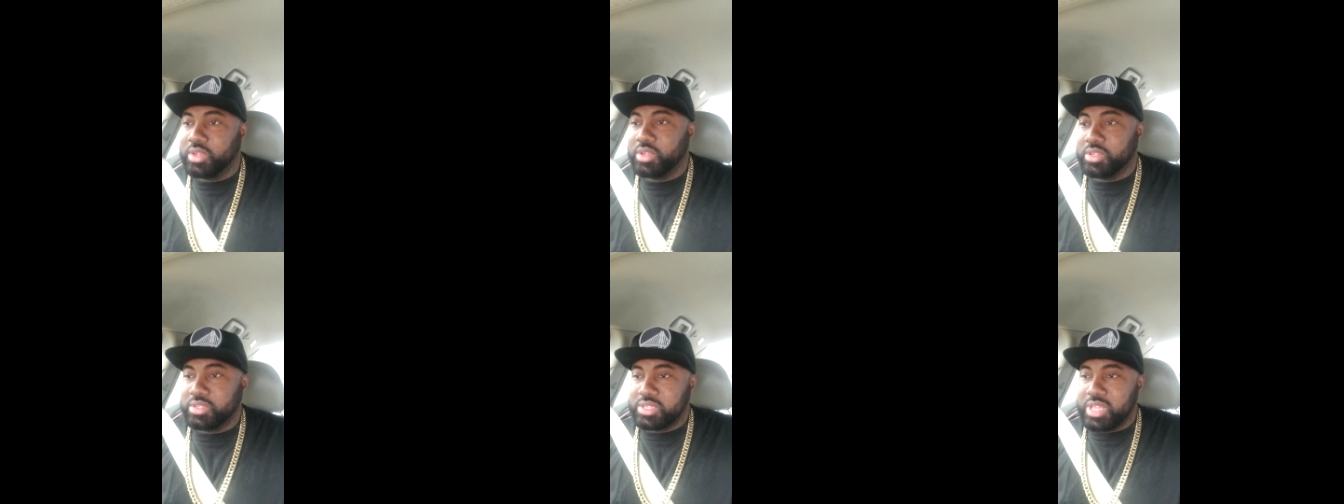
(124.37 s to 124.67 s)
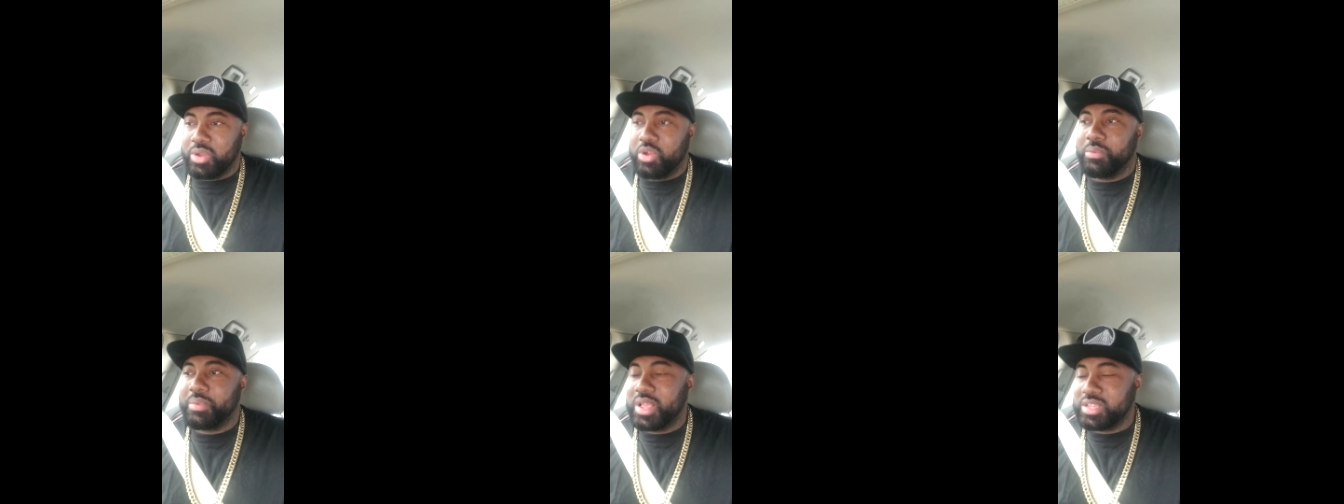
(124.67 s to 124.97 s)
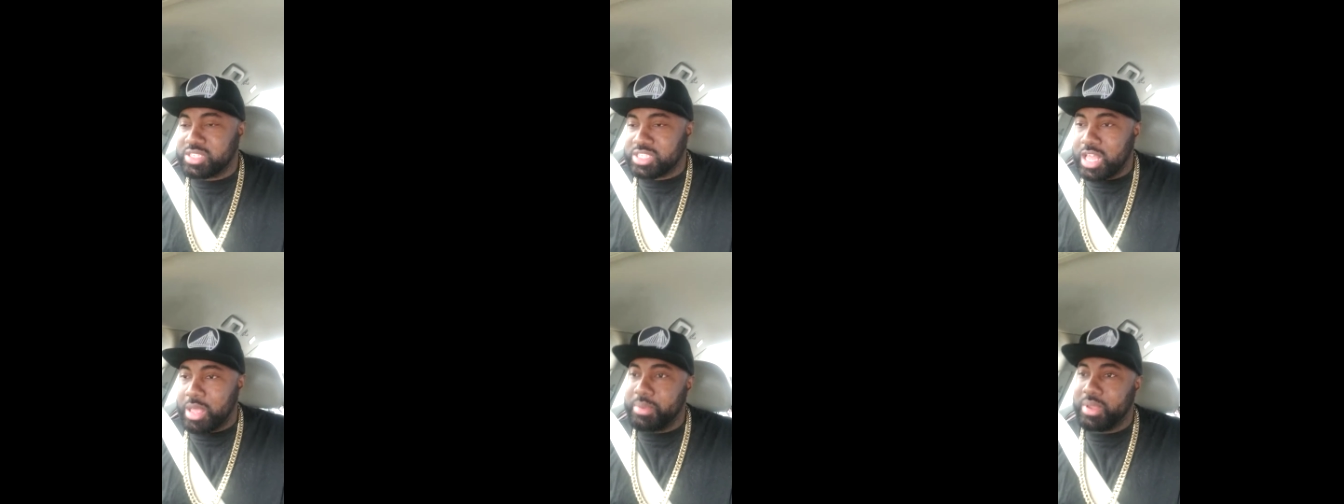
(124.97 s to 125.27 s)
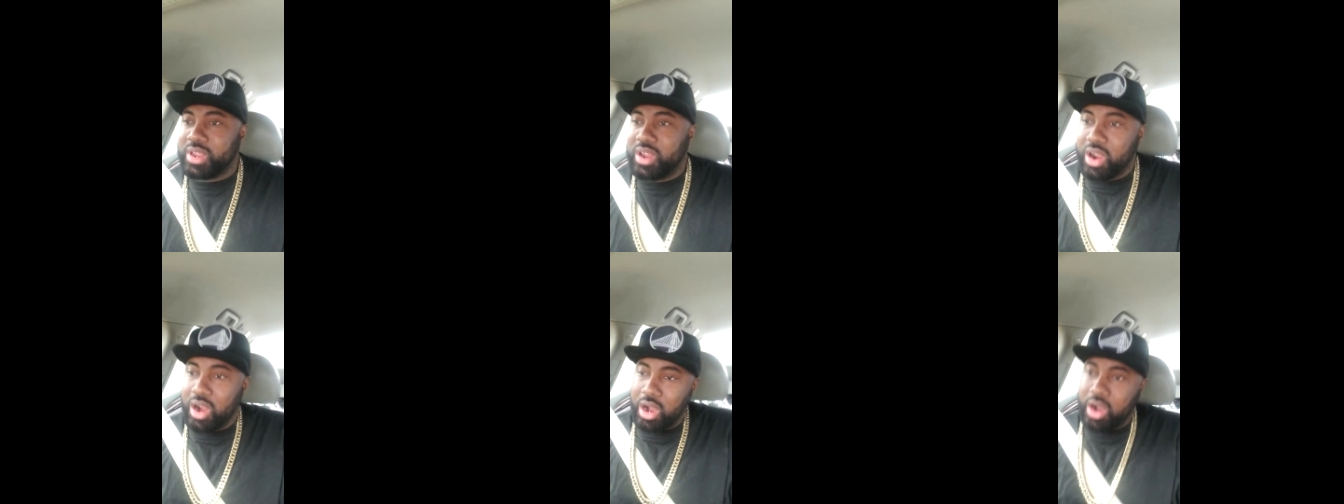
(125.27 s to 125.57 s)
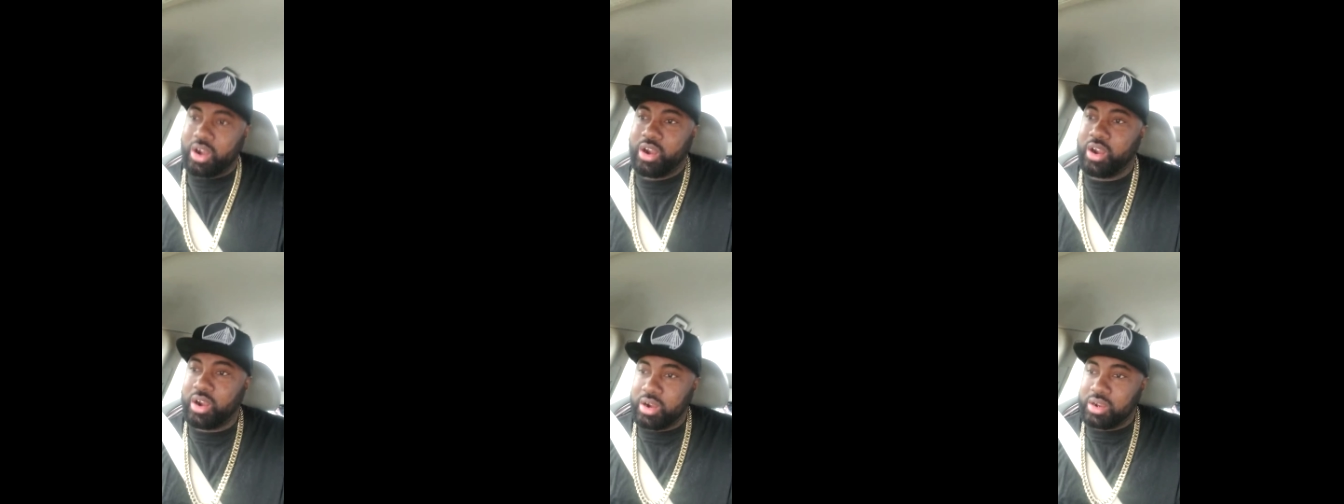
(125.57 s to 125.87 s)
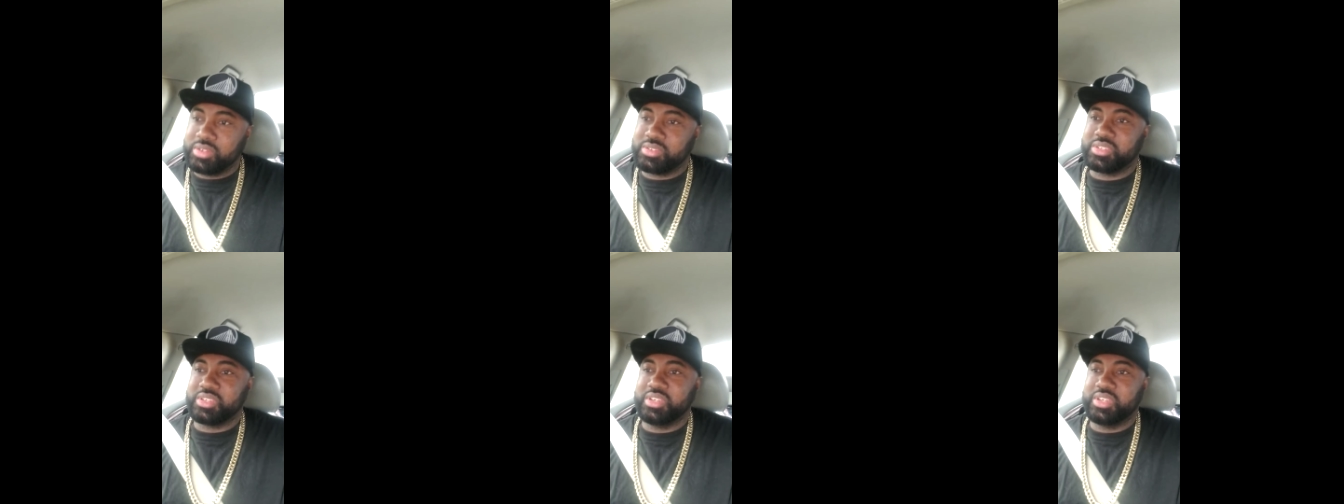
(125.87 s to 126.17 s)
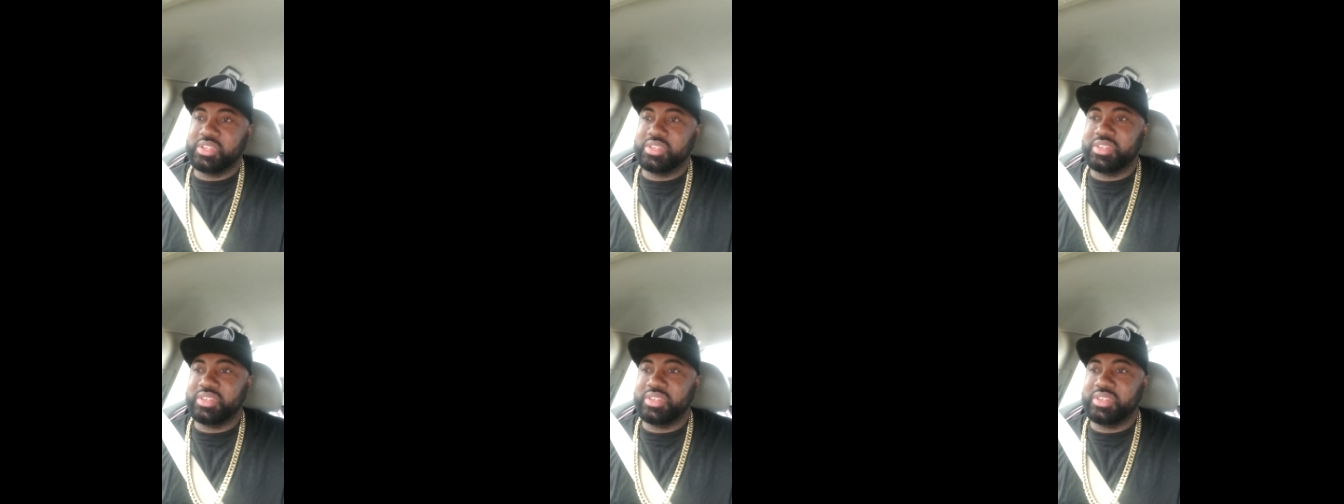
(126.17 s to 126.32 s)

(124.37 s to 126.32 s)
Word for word: She's oh, like, well, my stomach hurts, and,